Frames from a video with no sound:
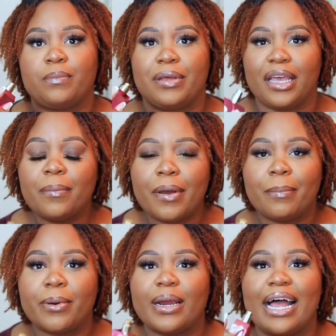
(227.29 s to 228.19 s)
pink
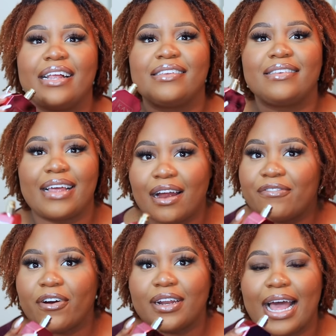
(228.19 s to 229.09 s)
pepper, it has
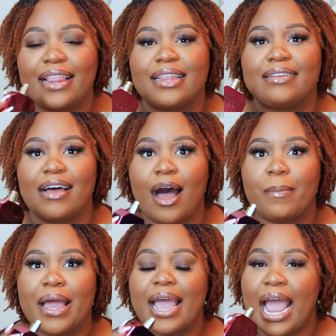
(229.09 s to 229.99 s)
saffron at the
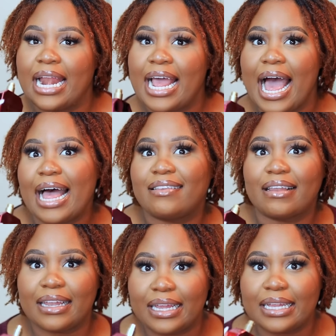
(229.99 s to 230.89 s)
top, and it has
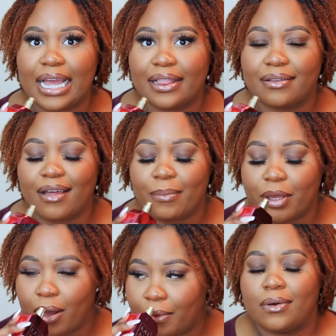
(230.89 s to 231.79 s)
lily at the top,
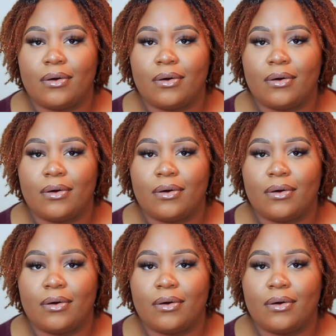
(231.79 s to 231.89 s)
y'all.